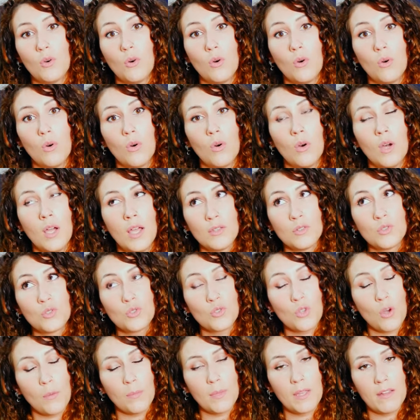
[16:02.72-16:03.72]
or
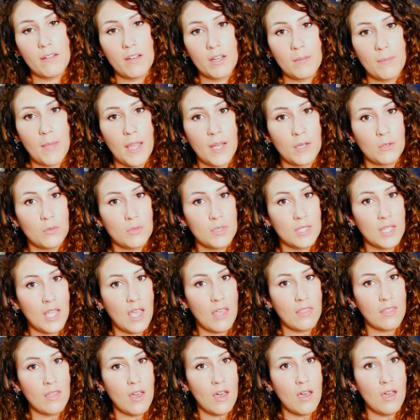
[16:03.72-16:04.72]
stop period pain
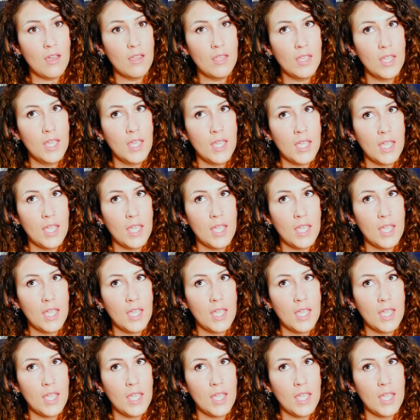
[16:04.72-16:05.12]
altogether.